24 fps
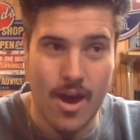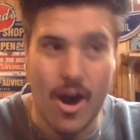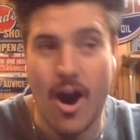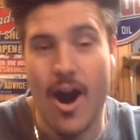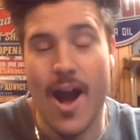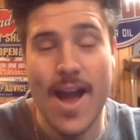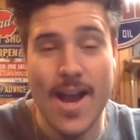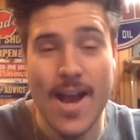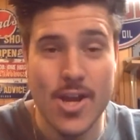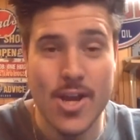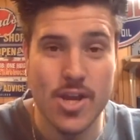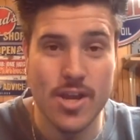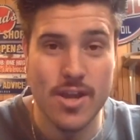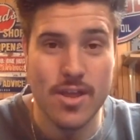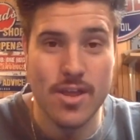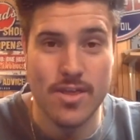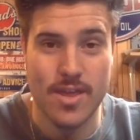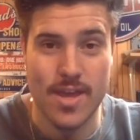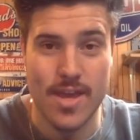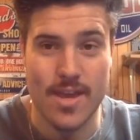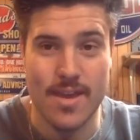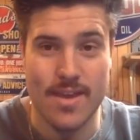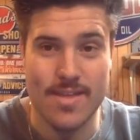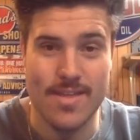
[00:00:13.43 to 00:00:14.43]
I actually
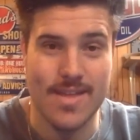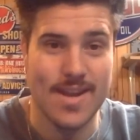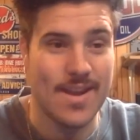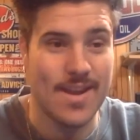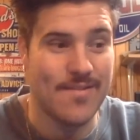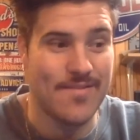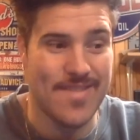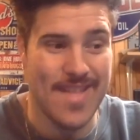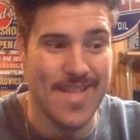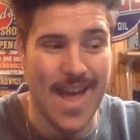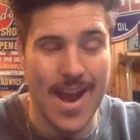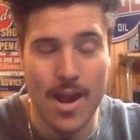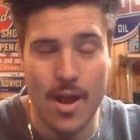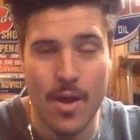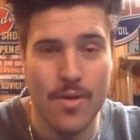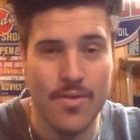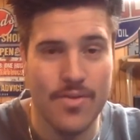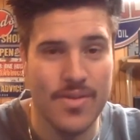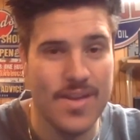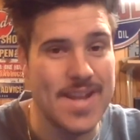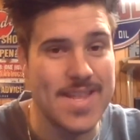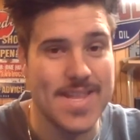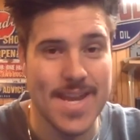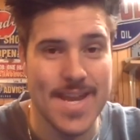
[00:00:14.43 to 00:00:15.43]
think that if that whole
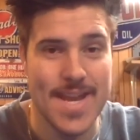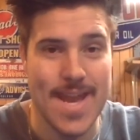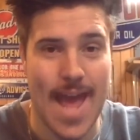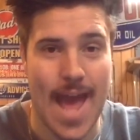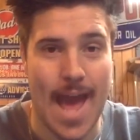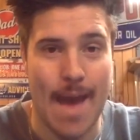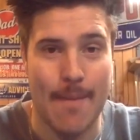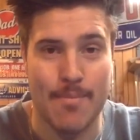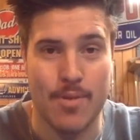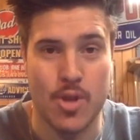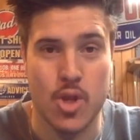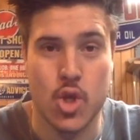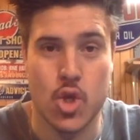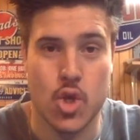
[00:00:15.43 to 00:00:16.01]
thing didn't happen,